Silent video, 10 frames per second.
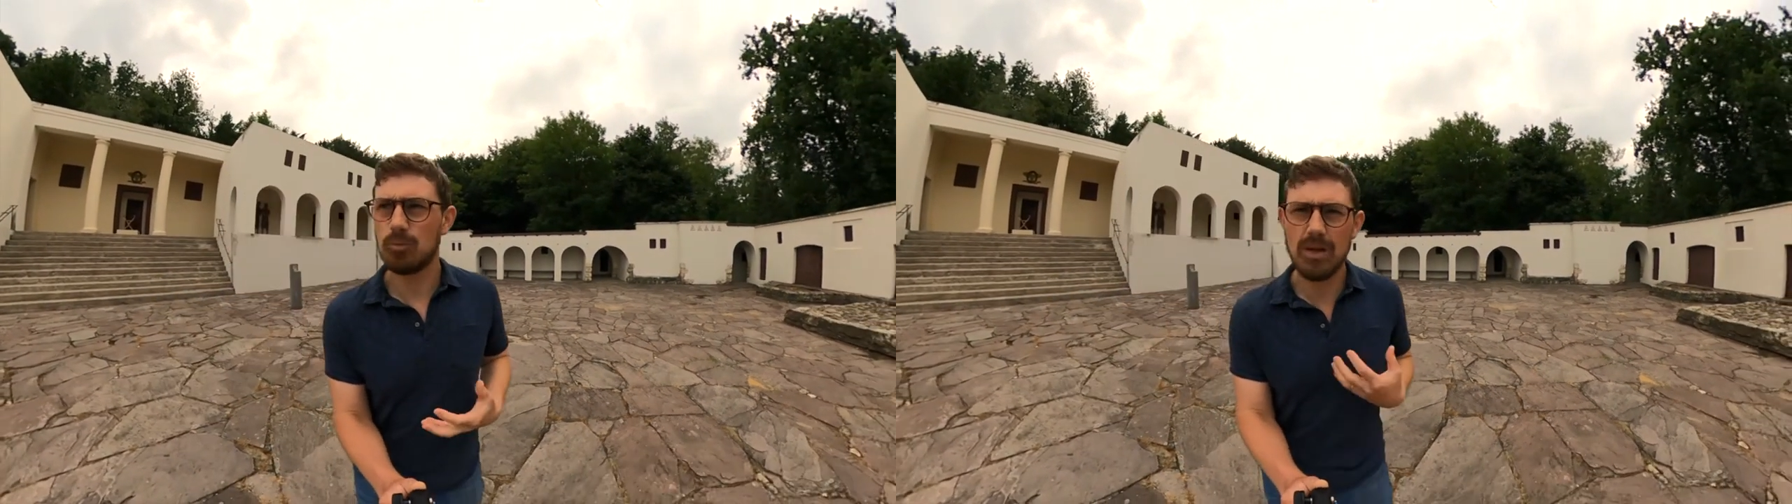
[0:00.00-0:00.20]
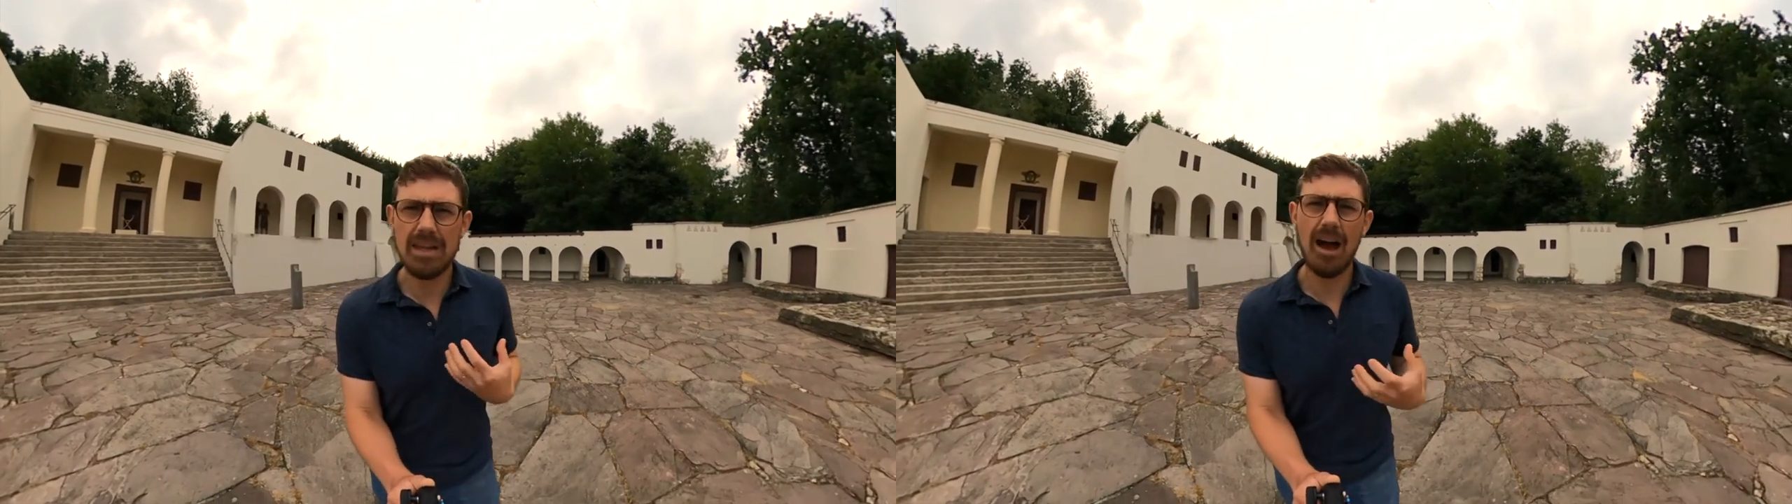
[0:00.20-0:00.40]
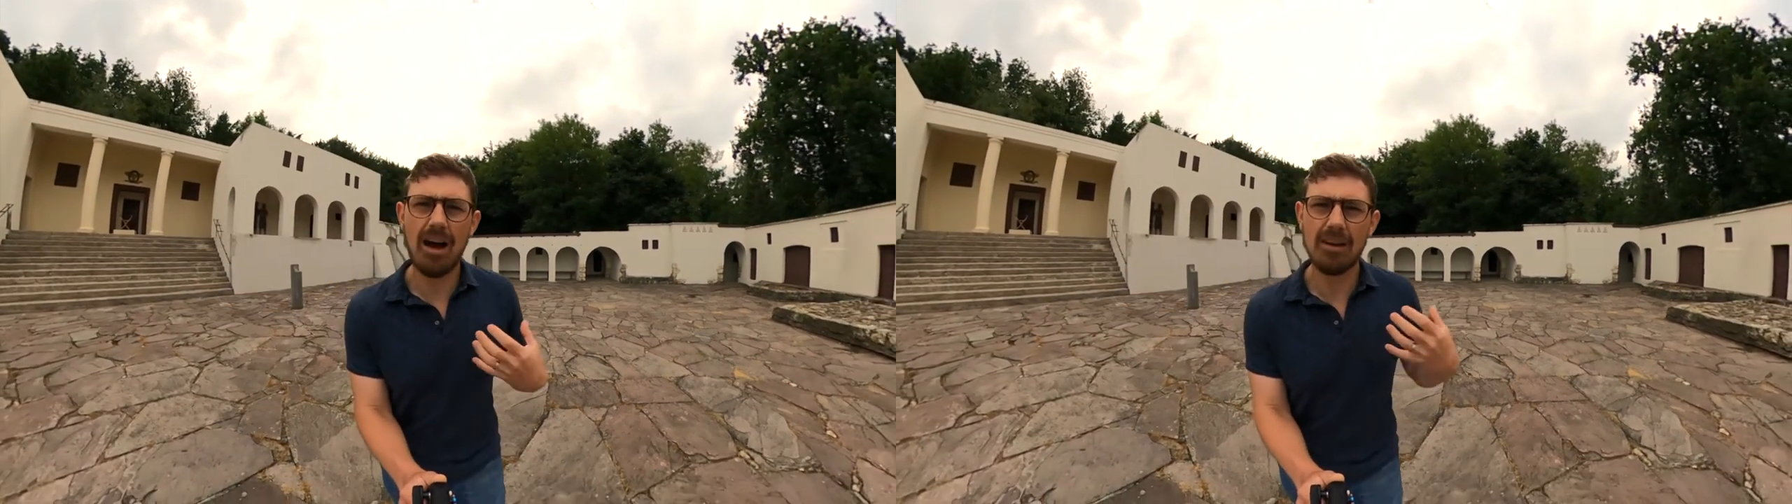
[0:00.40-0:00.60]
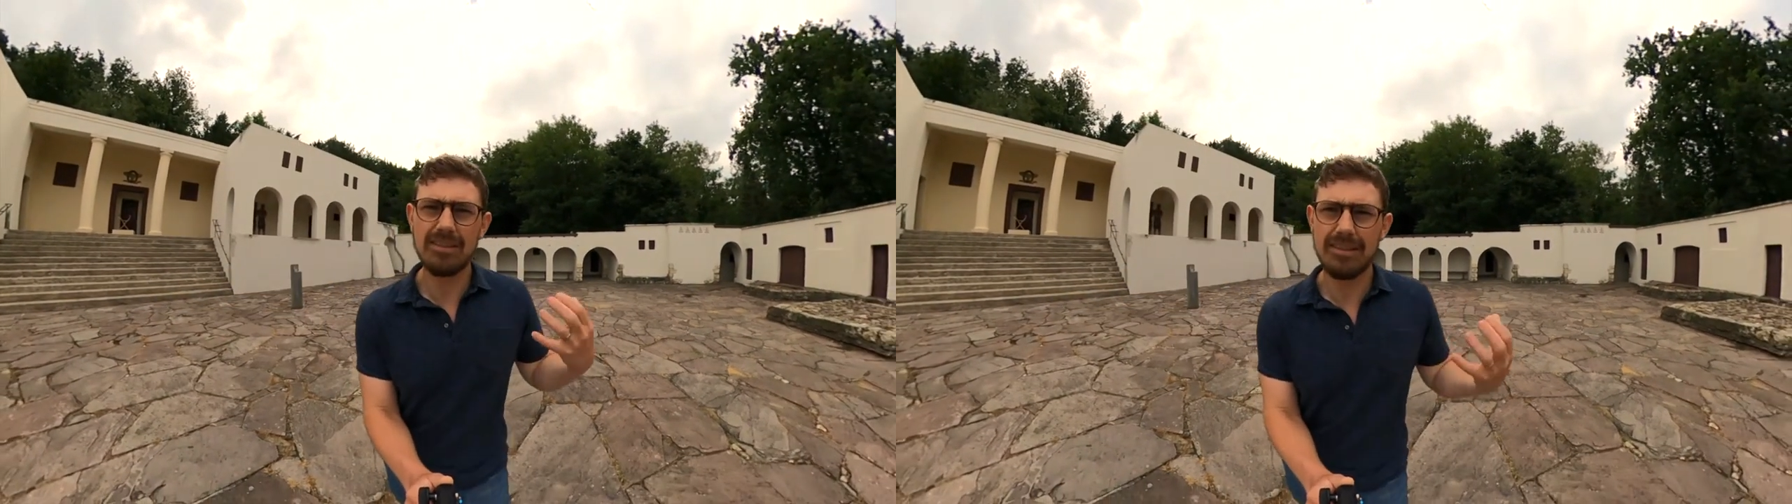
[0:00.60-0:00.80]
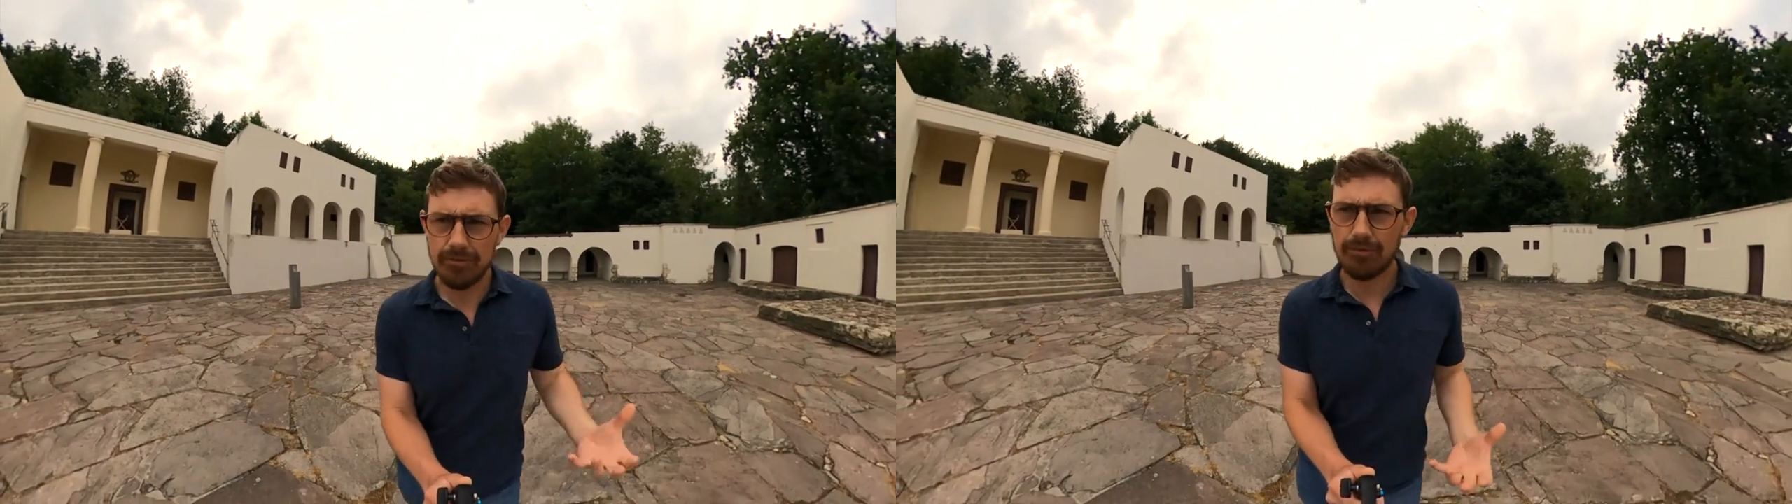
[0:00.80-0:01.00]
we are
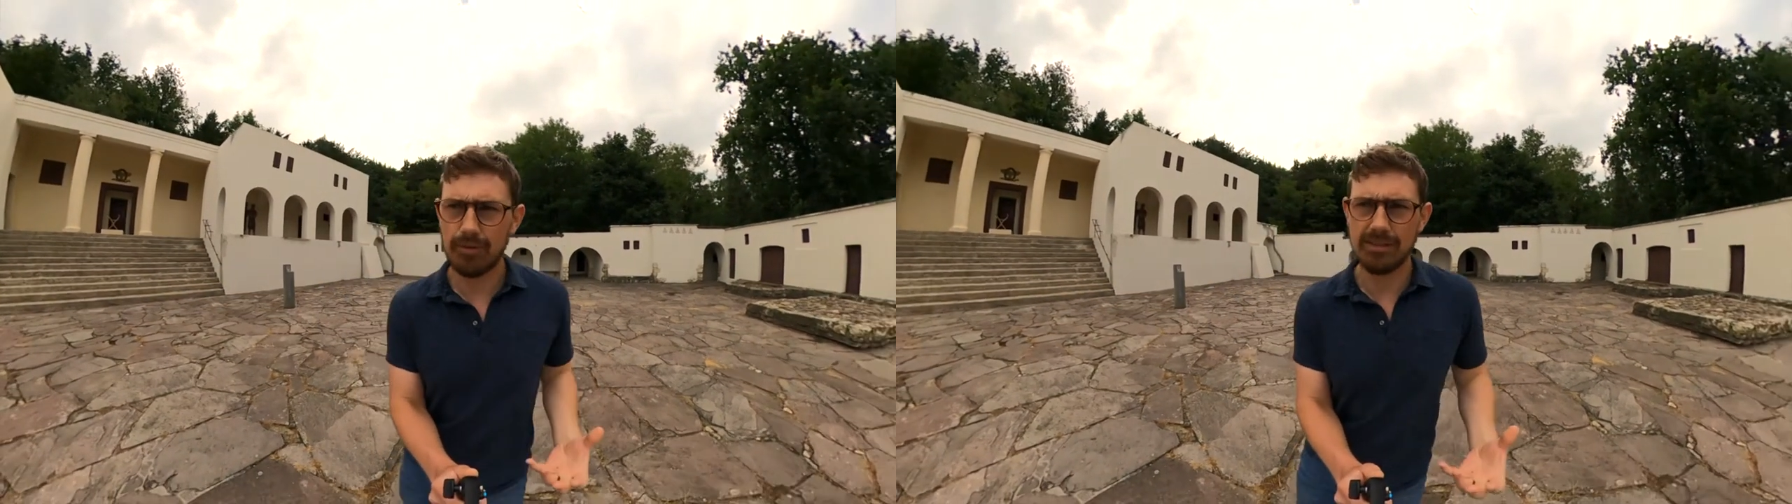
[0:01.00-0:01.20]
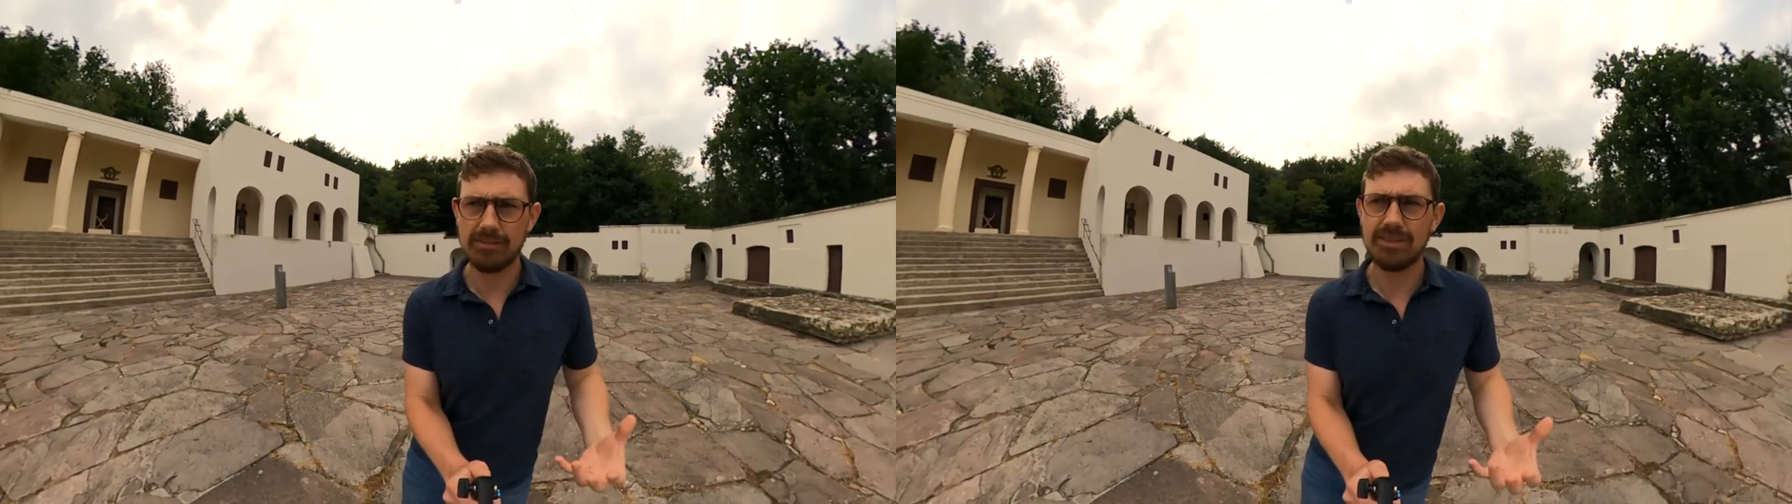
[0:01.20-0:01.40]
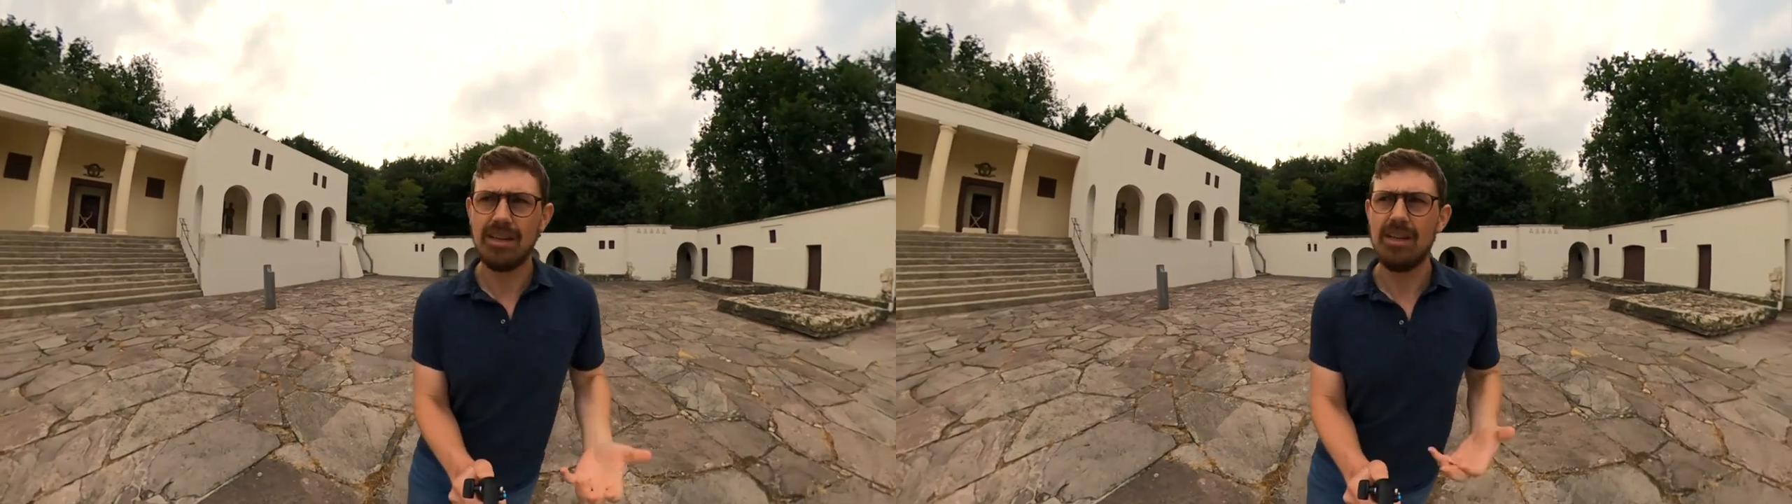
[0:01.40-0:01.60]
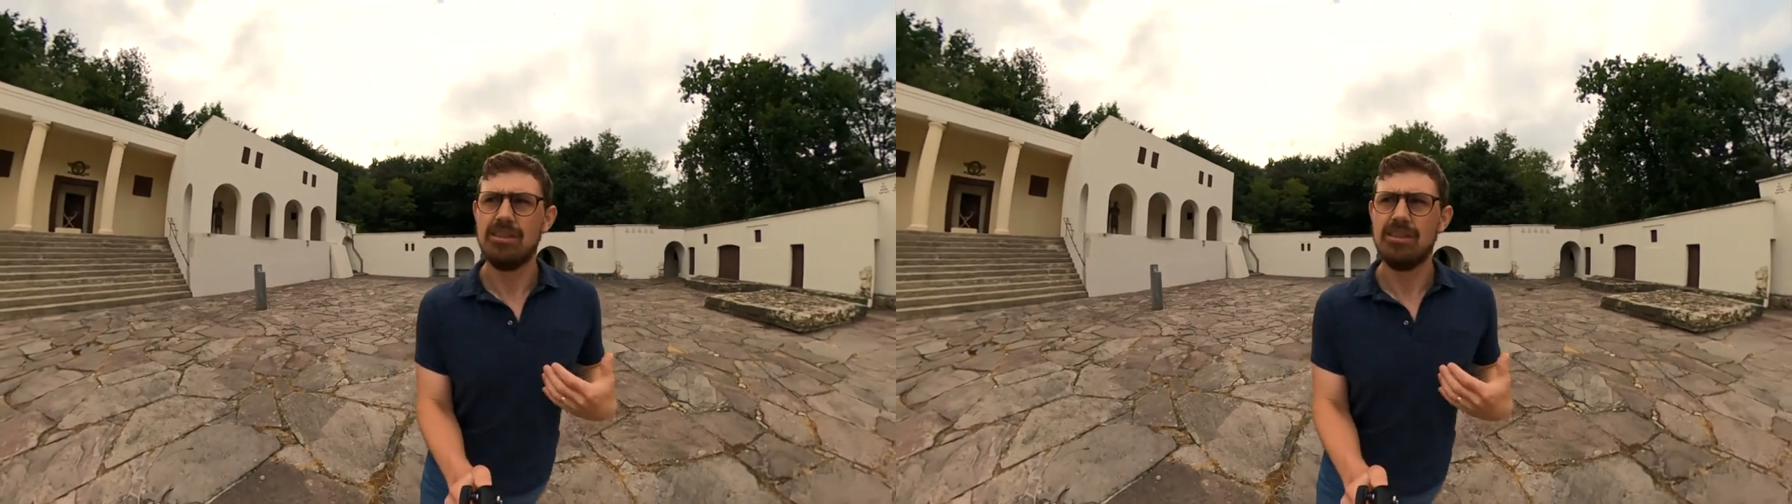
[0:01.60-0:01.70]
different